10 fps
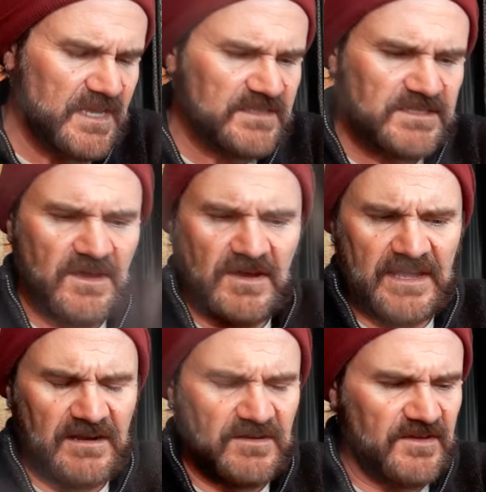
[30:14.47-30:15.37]
So
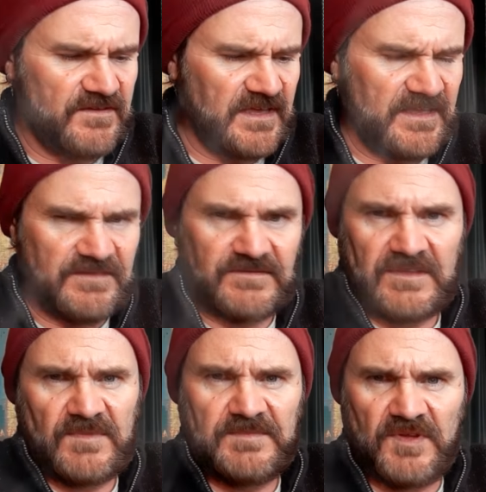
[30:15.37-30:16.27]
I don't know. Uh, uh
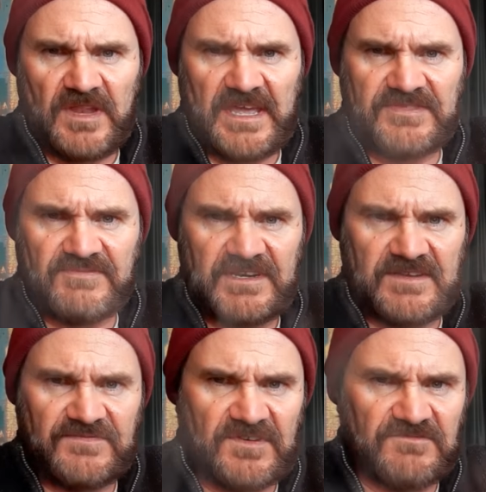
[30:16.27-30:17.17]
didn't we pull like three
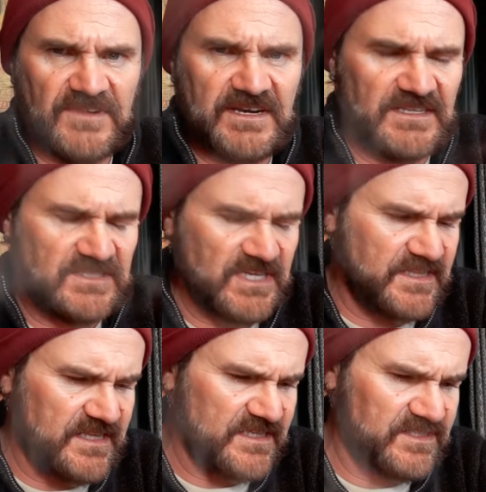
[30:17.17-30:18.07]
different readings
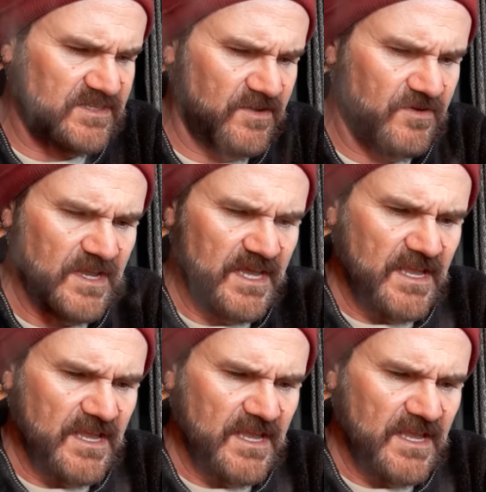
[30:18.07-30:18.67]
on this? So